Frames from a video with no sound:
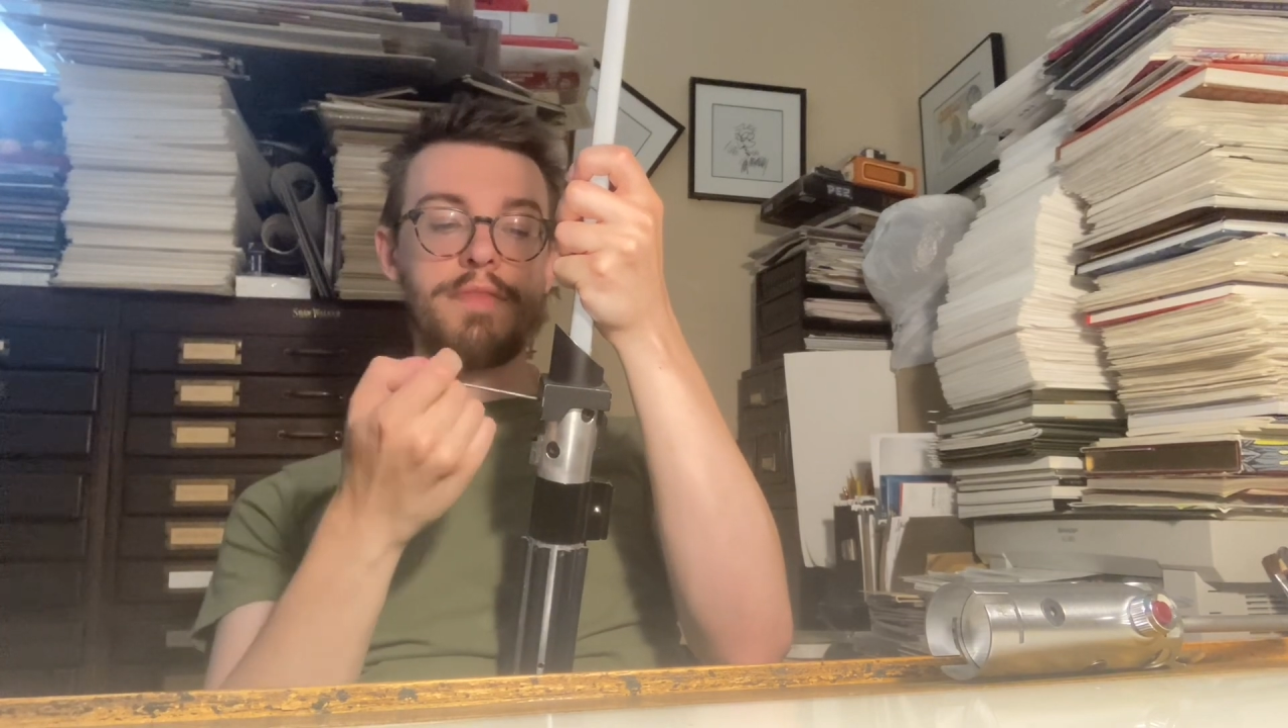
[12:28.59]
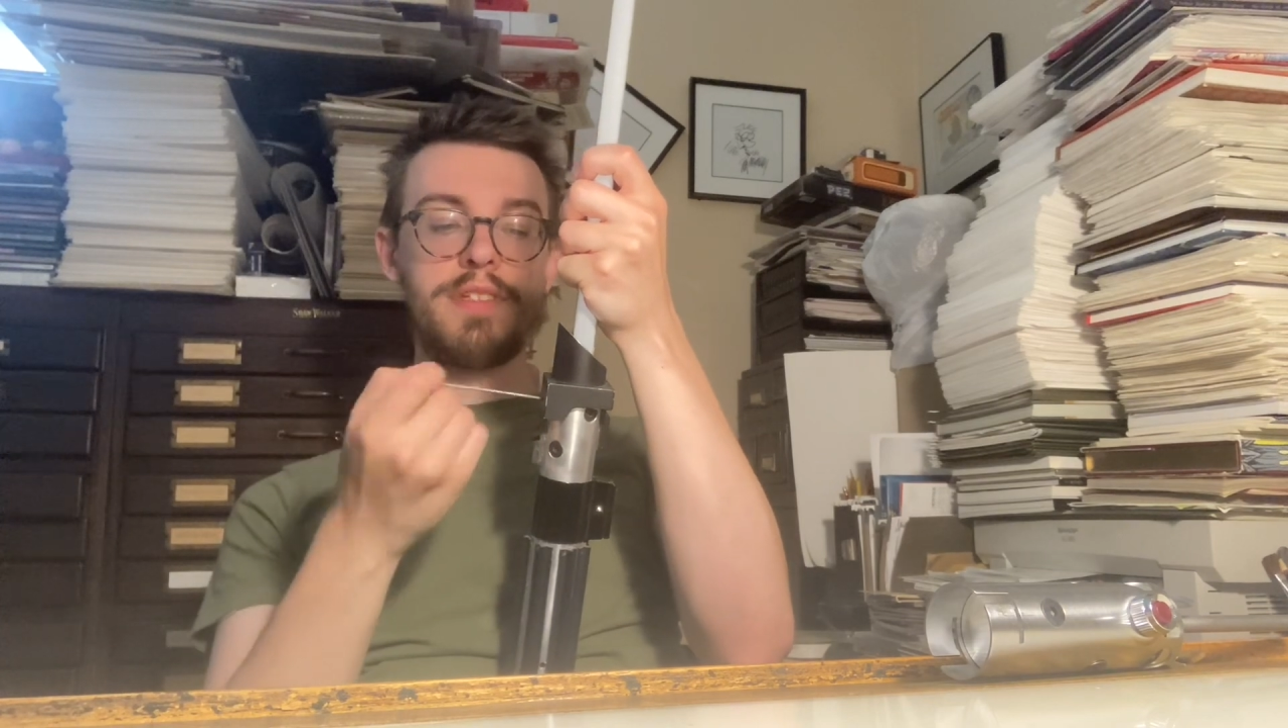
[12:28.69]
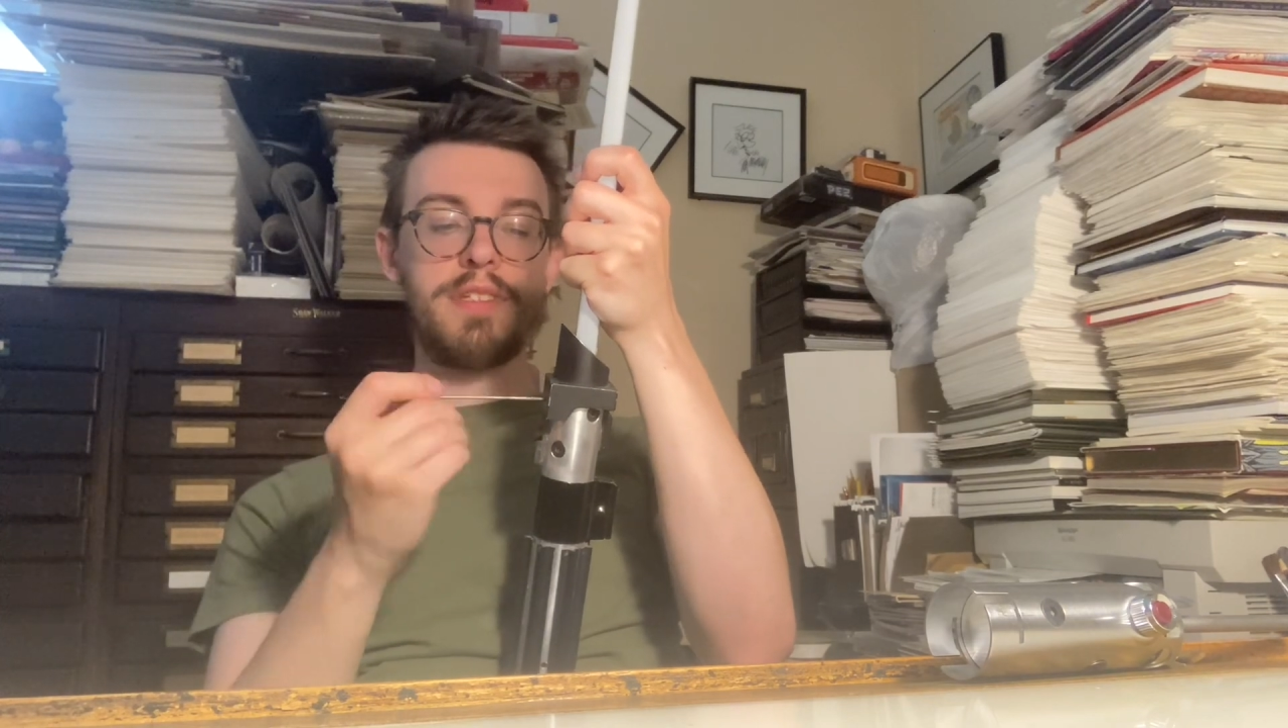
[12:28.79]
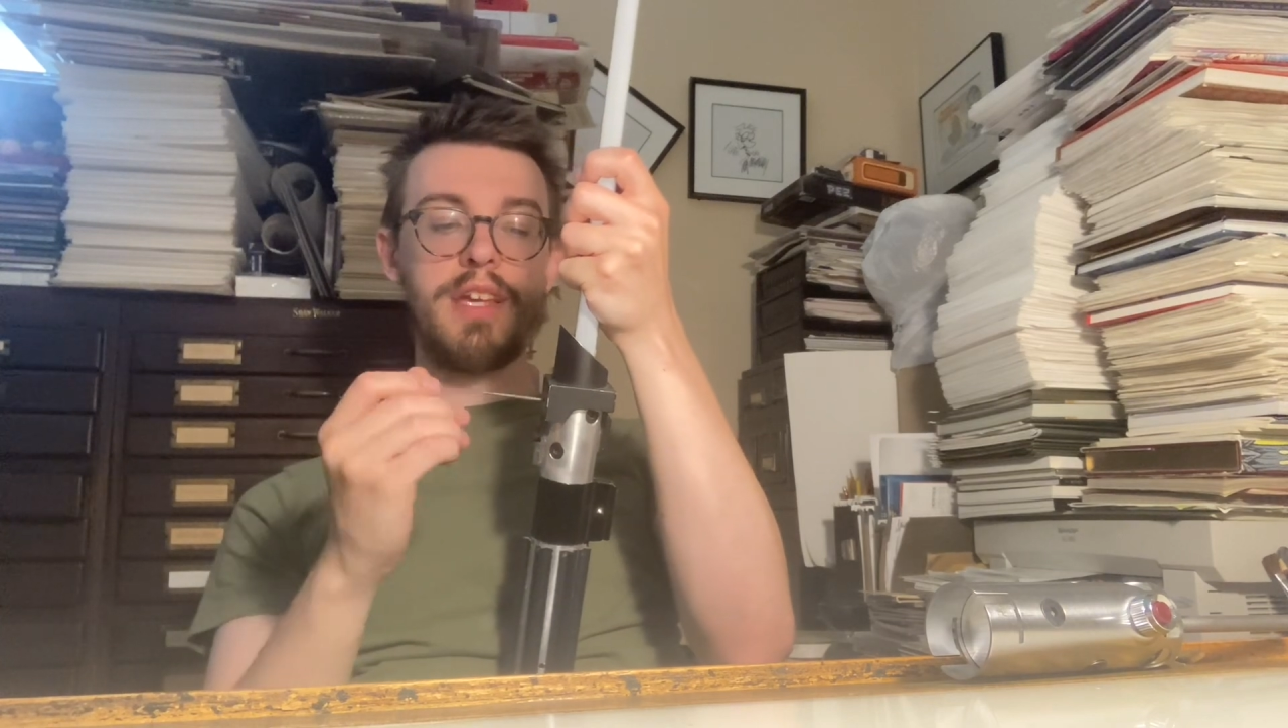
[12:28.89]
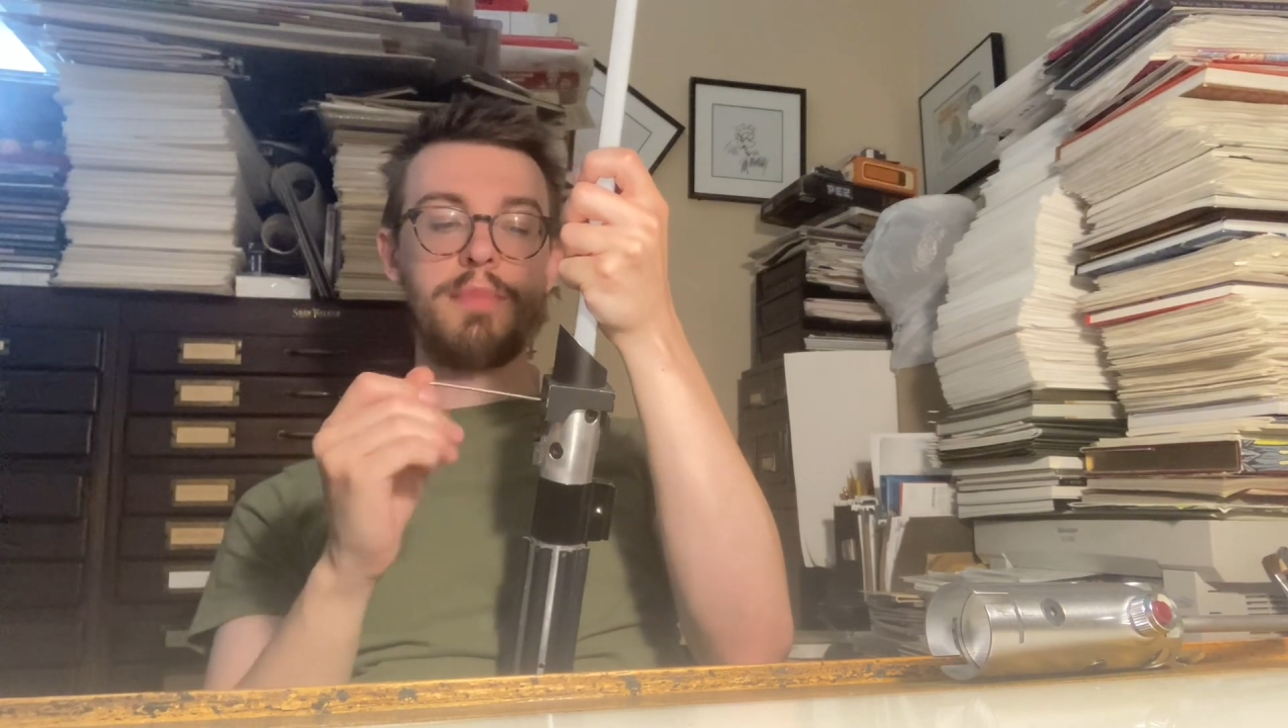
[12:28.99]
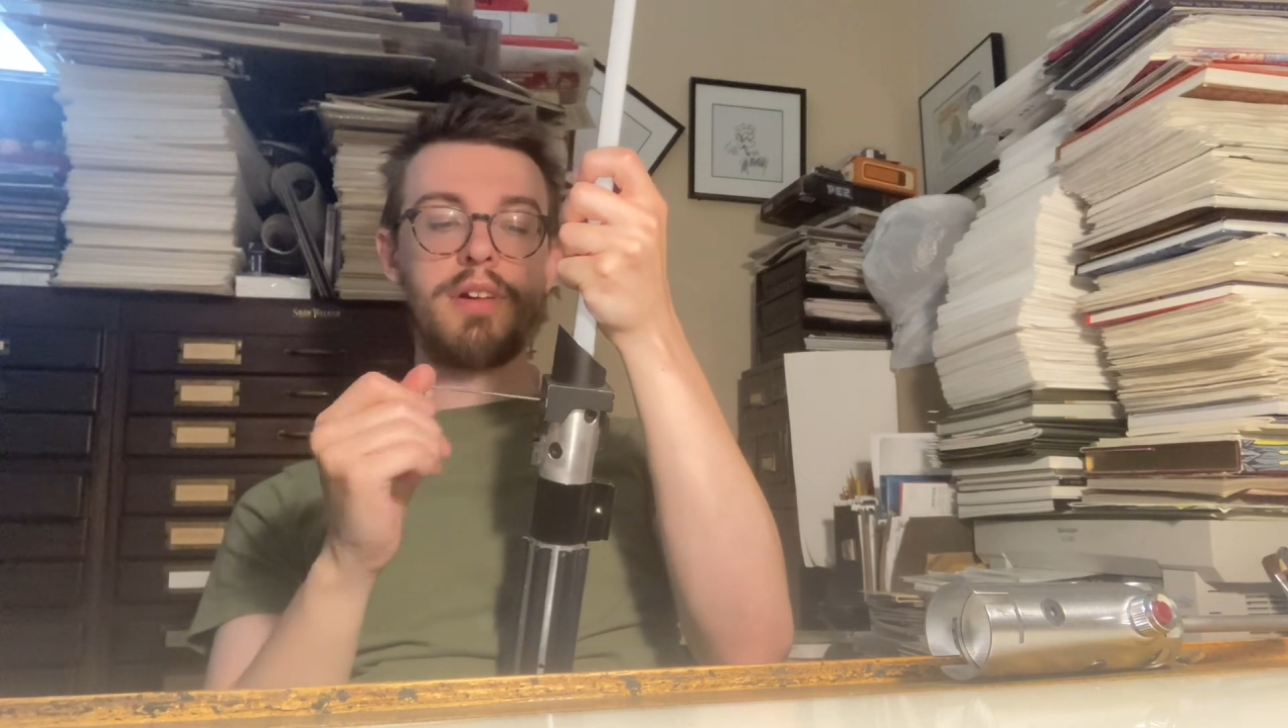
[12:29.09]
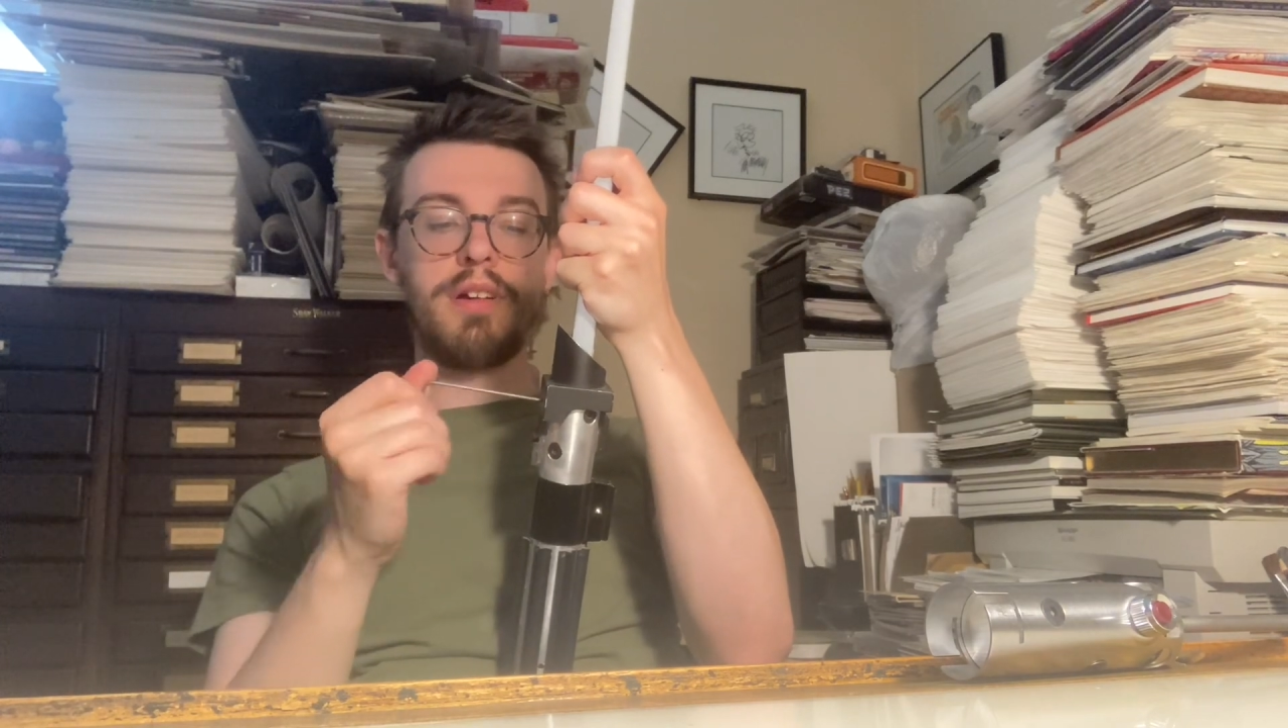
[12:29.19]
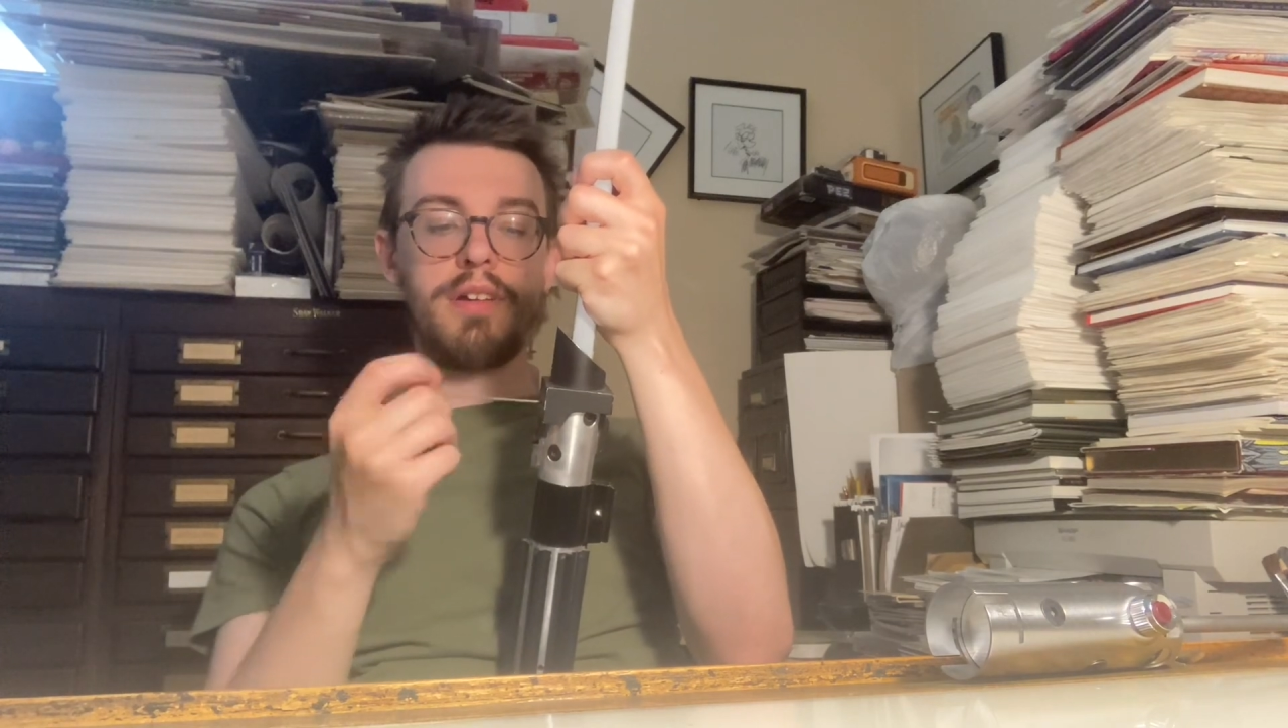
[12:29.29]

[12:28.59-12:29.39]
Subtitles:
the saber